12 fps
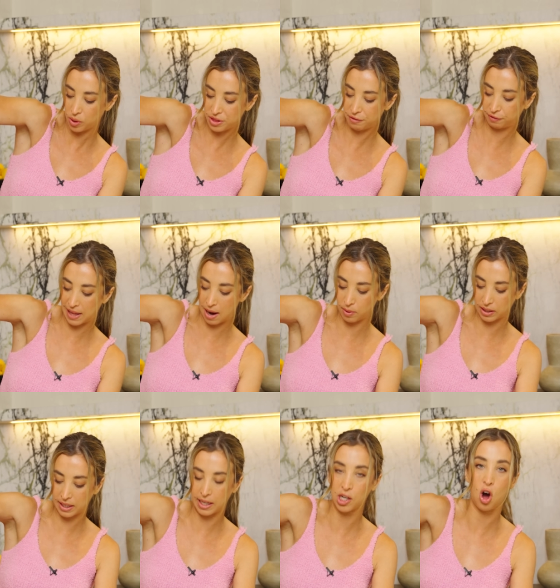with the flour
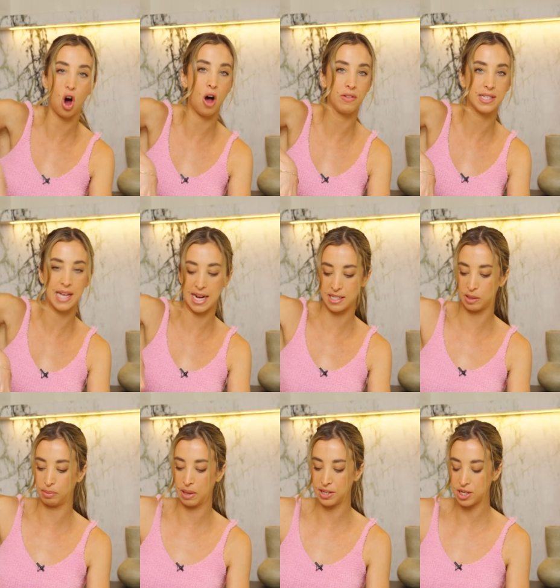can get caught on the sides
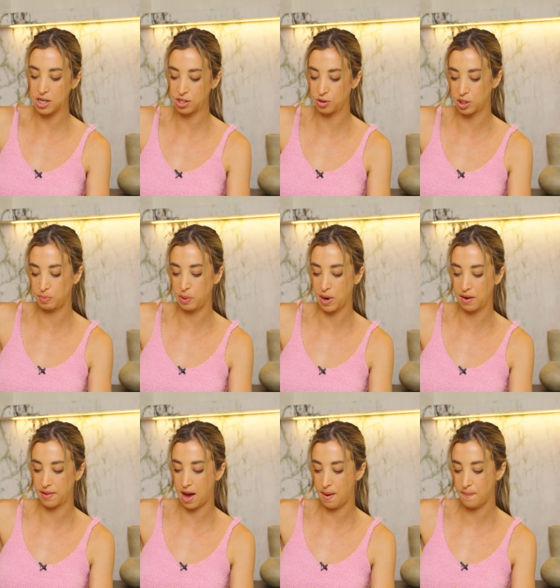of the blender, so just be aware of
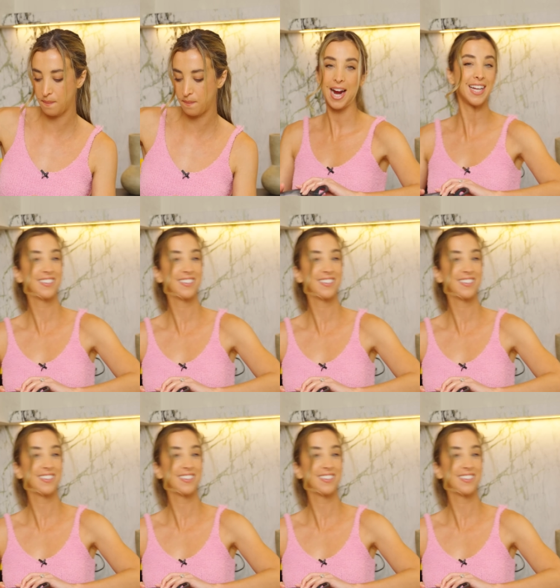that. All right,